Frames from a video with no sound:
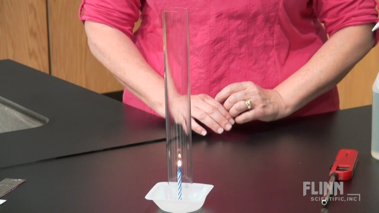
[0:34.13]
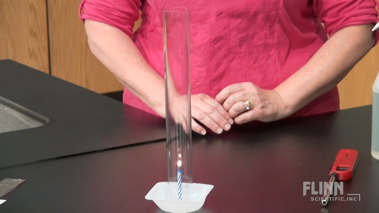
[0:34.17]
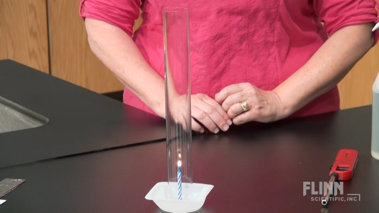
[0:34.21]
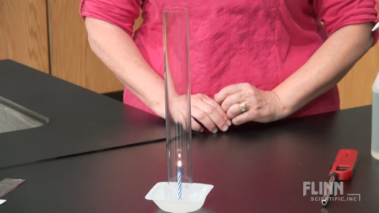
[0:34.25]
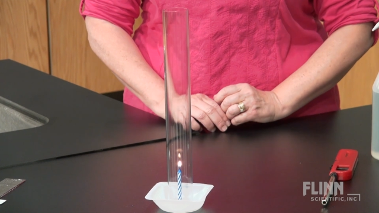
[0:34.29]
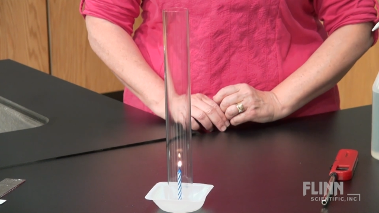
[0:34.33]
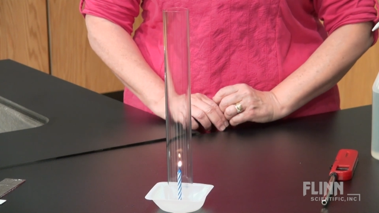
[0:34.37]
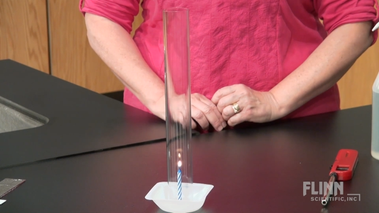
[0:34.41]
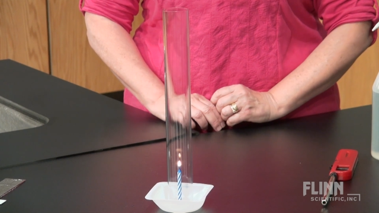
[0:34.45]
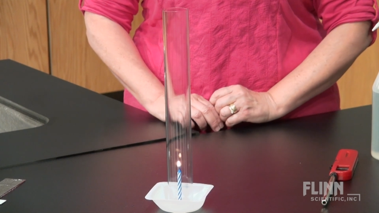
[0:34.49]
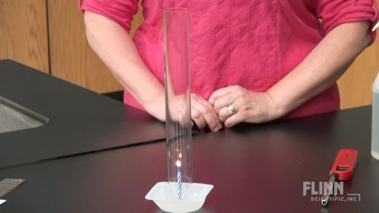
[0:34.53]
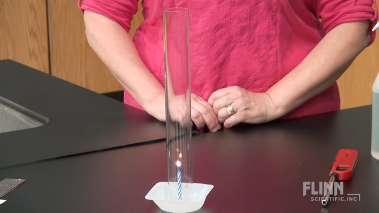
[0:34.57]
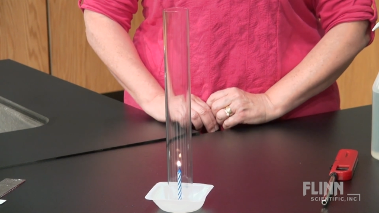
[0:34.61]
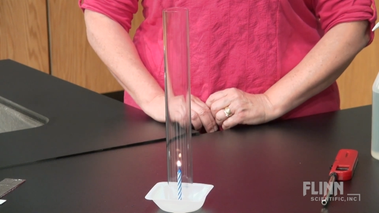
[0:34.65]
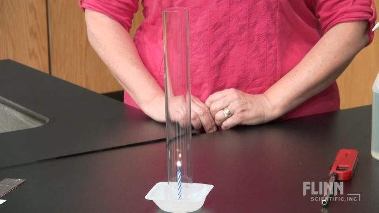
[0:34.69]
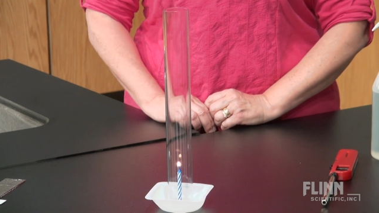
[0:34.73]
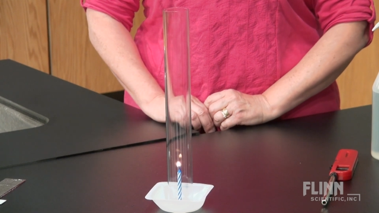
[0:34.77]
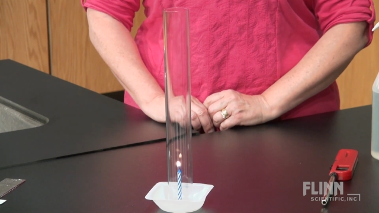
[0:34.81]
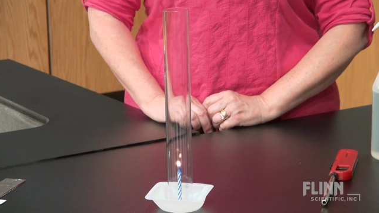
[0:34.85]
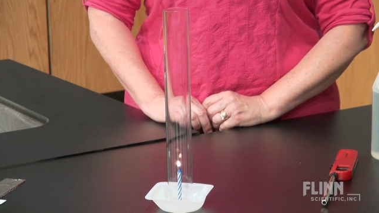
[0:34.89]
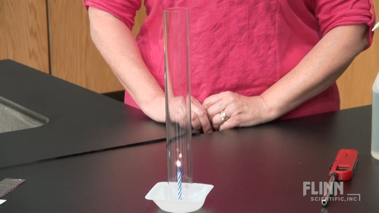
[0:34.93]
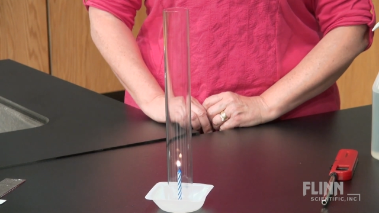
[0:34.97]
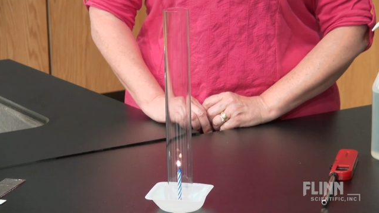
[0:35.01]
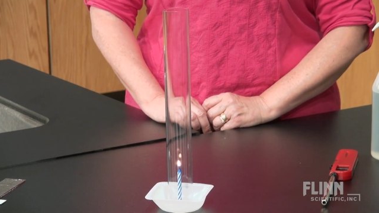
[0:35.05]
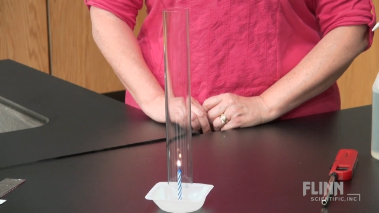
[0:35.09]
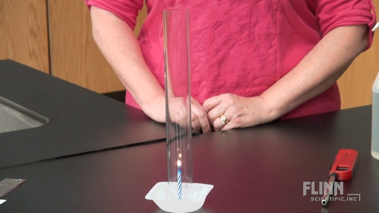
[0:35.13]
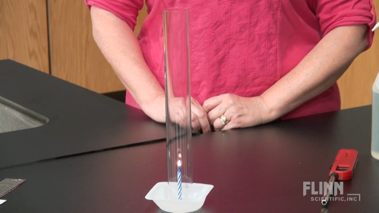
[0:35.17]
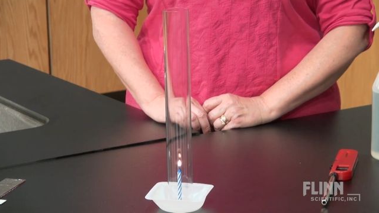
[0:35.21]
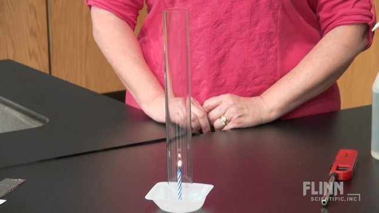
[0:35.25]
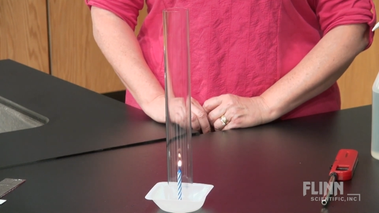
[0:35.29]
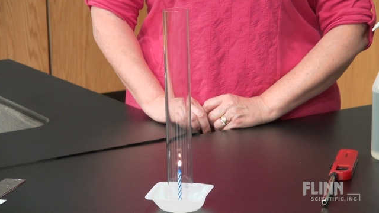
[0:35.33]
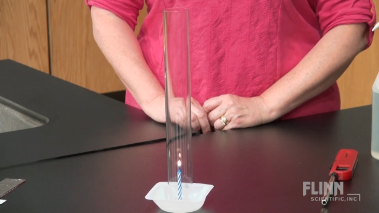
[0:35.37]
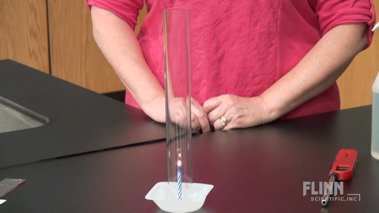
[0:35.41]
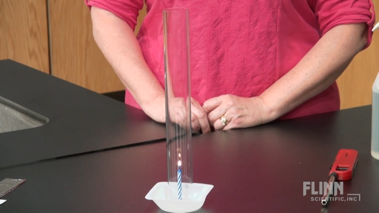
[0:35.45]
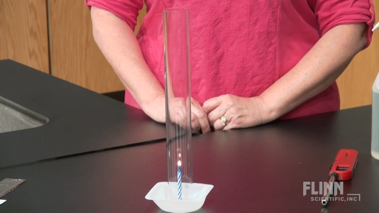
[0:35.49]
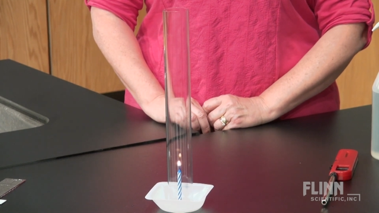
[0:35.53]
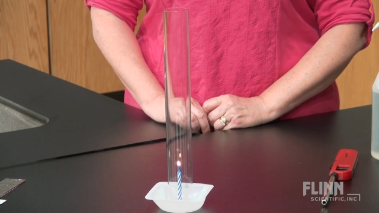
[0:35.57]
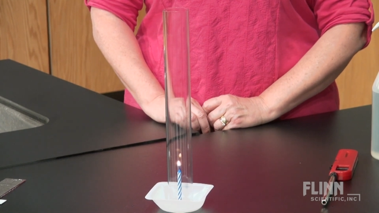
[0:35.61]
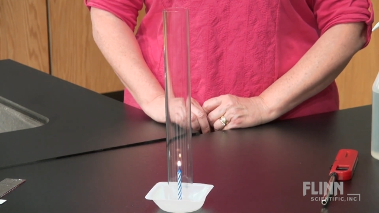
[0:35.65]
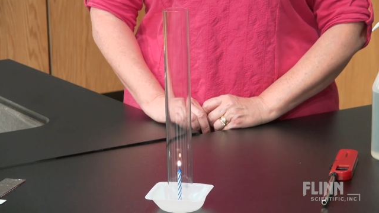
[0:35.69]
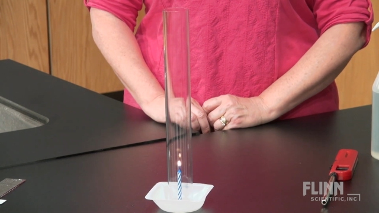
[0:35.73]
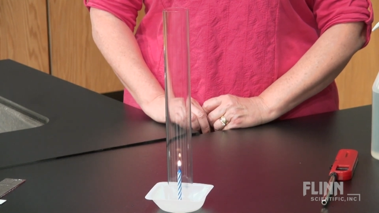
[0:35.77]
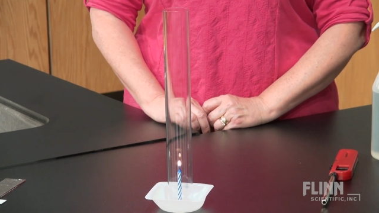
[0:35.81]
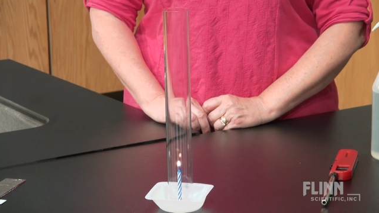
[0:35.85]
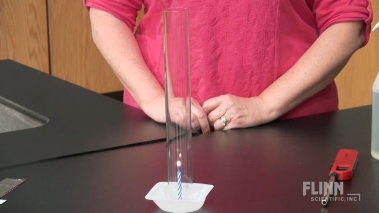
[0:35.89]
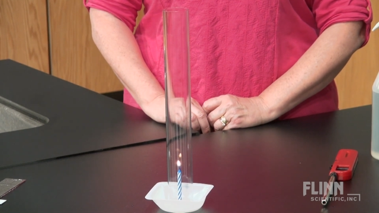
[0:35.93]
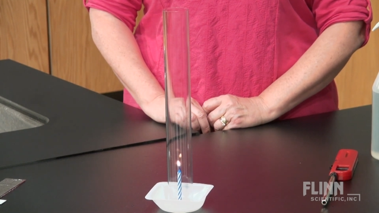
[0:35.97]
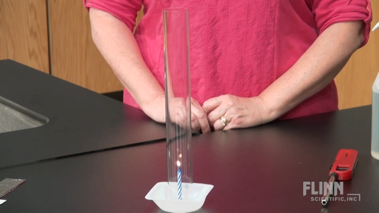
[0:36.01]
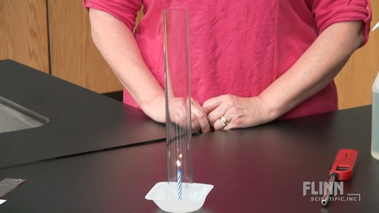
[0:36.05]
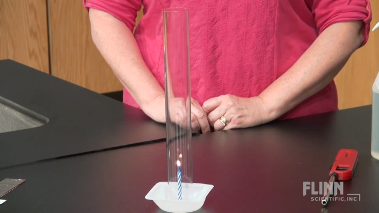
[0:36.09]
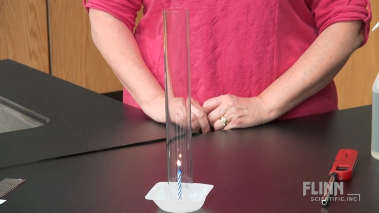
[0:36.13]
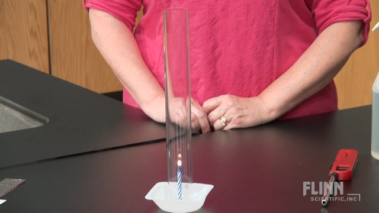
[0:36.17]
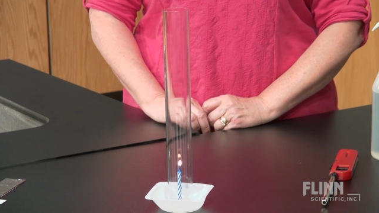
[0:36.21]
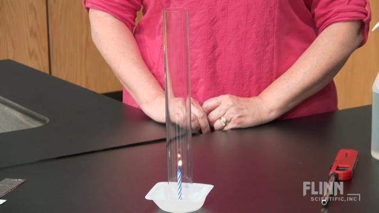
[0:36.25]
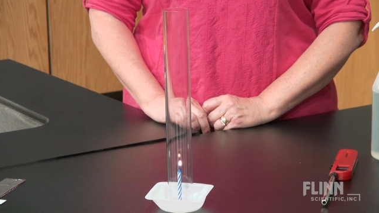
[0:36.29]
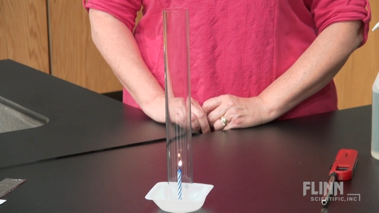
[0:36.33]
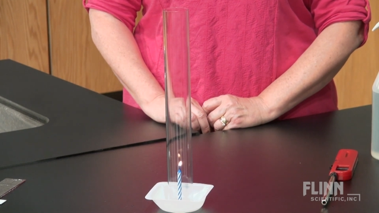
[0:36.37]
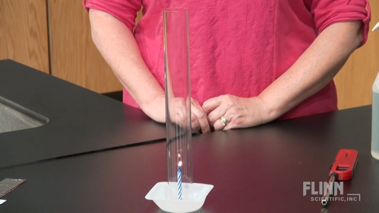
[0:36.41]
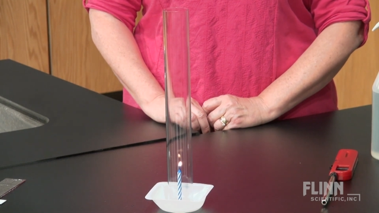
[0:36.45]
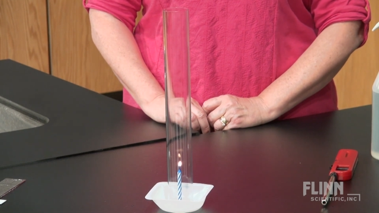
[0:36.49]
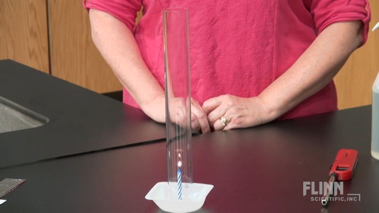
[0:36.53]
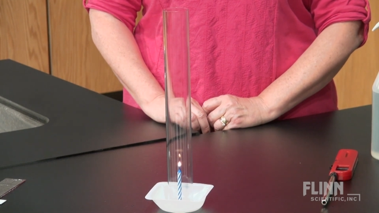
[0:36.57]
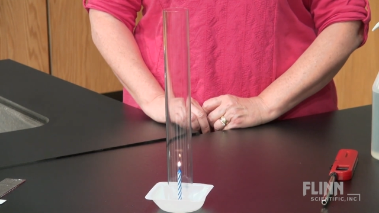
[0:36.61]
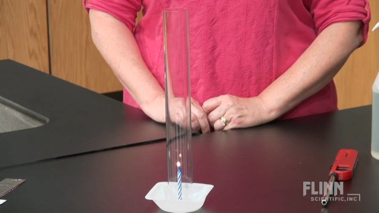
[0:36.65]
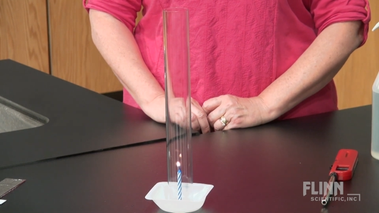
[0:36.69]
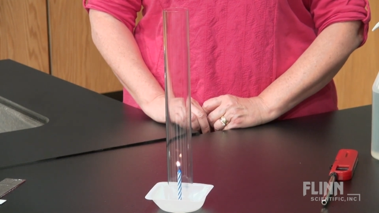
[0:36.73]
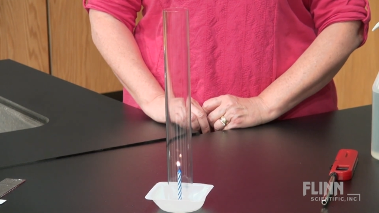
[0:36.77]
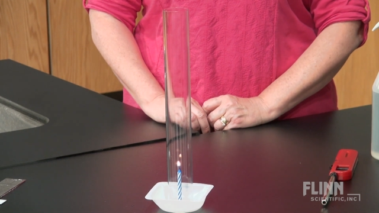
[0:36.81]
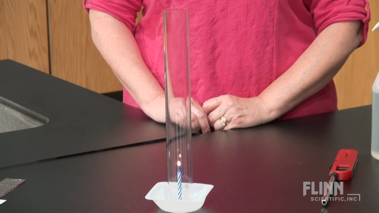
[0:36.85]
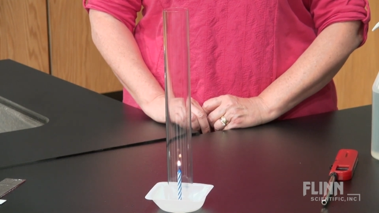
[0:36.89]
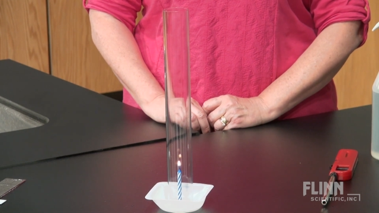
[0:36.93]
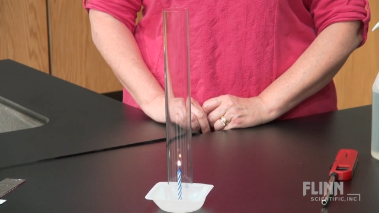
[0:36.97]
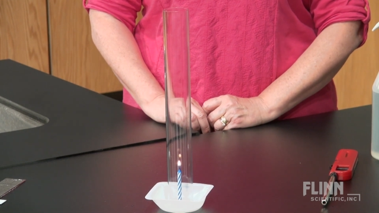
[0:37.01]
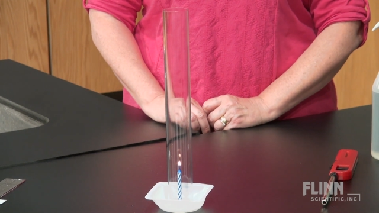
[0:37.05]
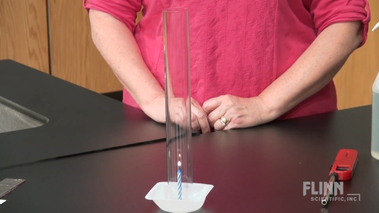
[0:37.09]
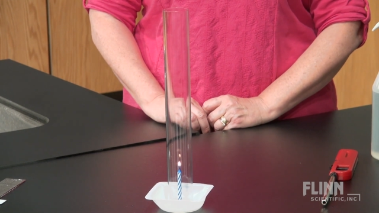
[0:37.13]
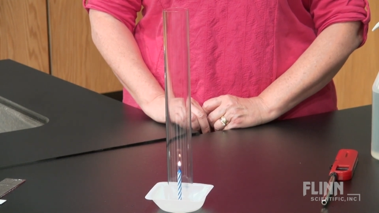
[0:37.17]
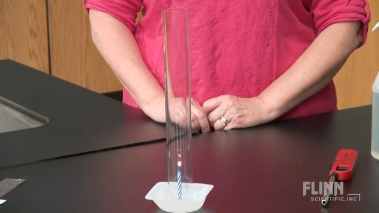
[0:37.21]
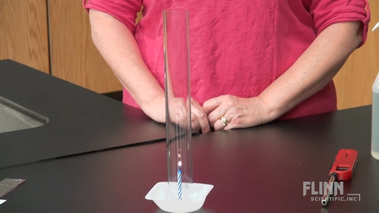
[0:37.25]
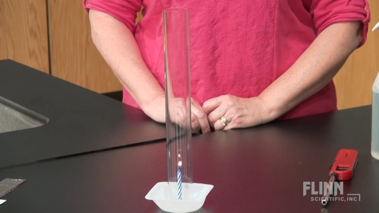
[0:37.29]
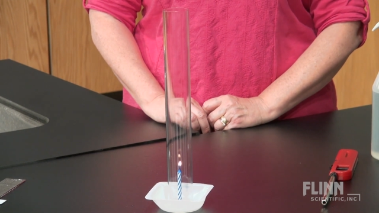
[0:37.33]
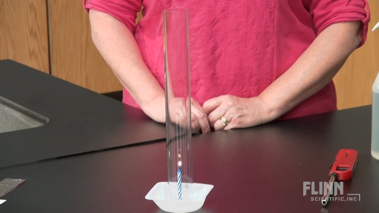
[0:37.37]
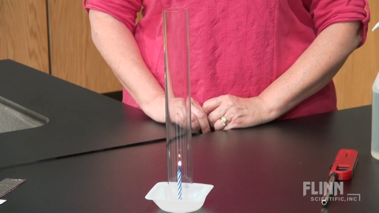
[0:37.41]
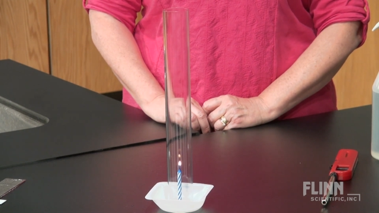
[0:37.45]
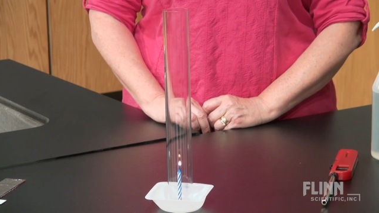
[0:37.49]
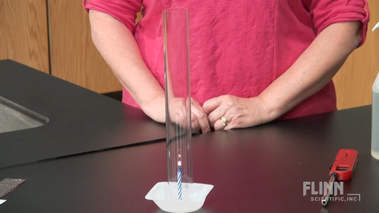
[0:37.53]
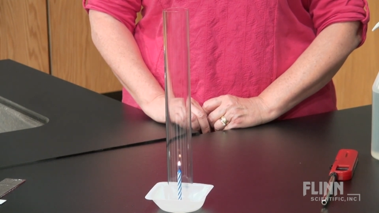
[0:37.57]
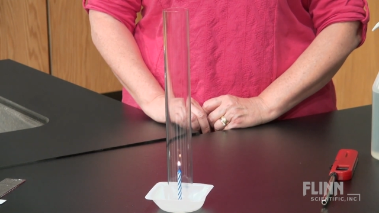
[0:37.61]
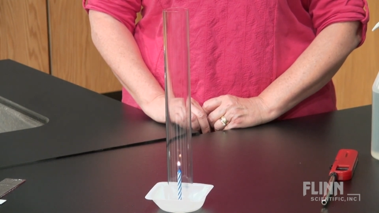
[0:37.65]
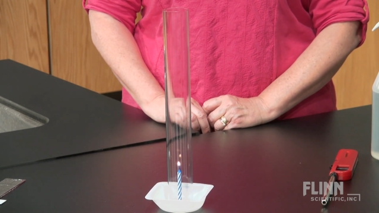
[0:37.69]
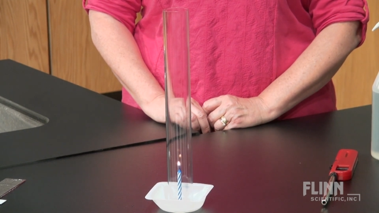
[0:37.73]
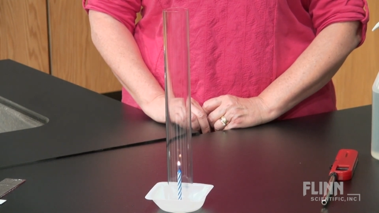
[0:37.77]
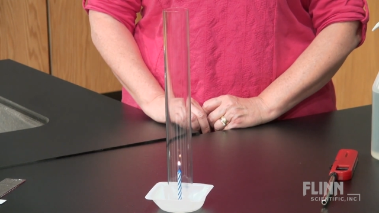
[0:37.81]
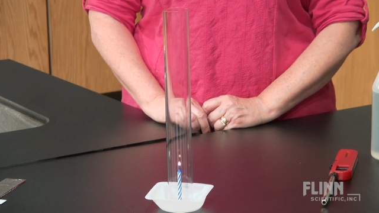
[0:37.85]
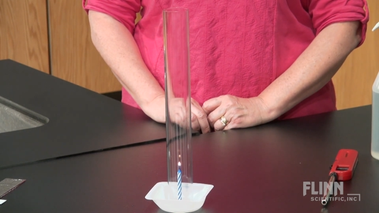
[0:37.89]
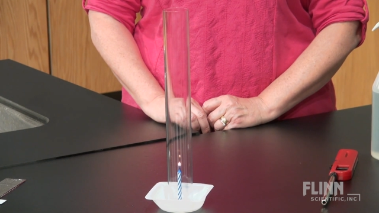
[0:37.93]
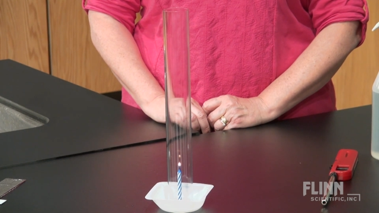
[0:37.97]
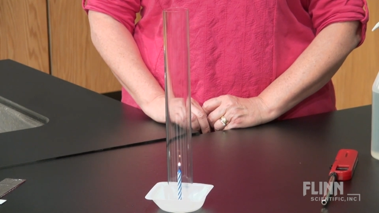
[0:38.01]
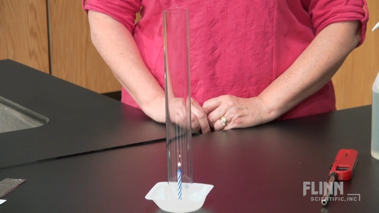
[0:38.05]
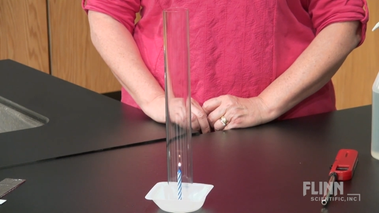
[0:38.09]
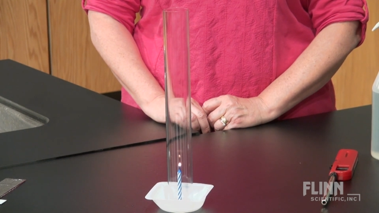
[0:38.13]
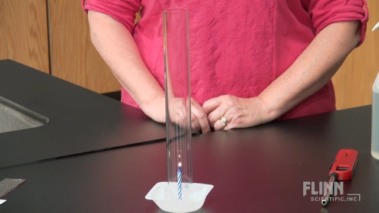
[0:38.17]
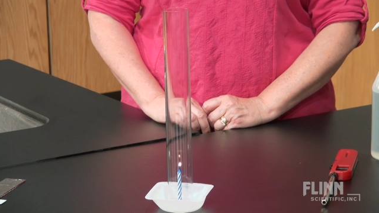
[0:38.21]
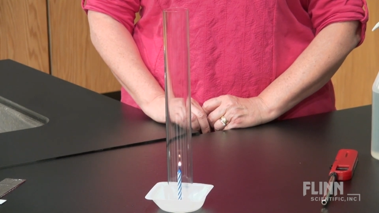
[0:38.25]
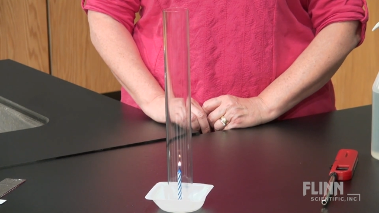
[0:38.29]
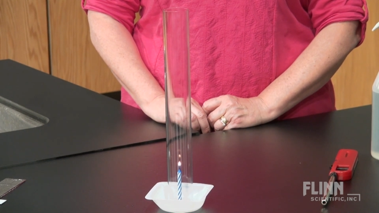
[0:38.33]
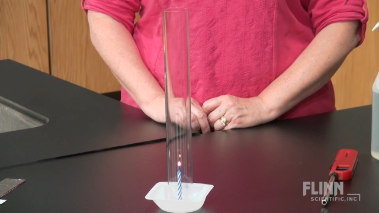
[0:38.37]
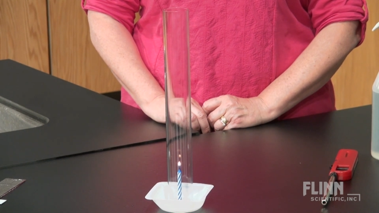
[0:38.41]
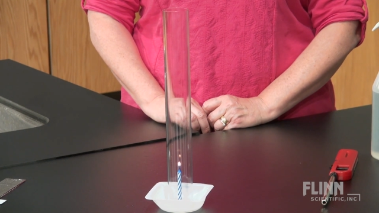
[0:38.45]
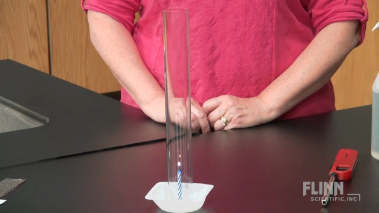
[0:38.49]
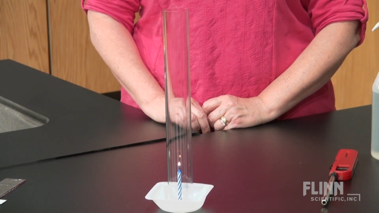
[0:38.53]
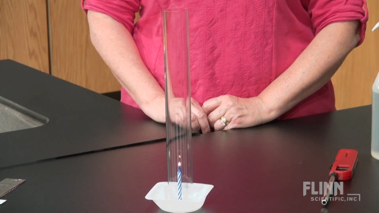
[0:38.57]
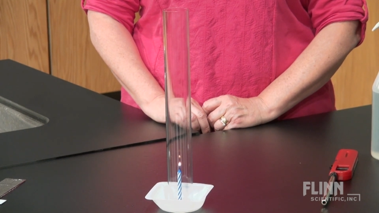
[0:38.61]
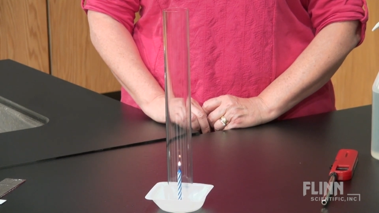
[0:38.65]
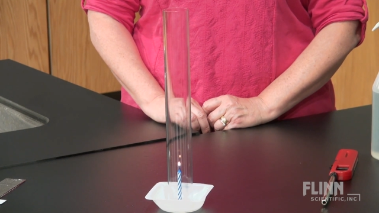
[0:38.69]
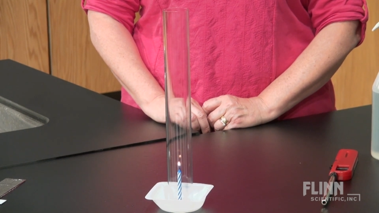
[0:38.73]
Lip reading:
Nobody's mouth can be seen.